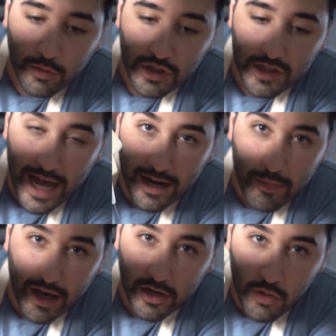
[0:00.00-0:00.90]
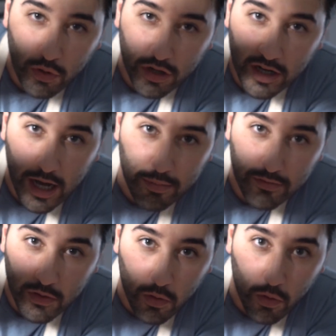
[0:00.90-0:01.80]
Then we'll just add about a quarter cup
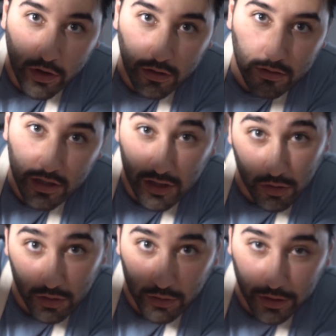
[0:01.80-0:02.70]
of oil, canola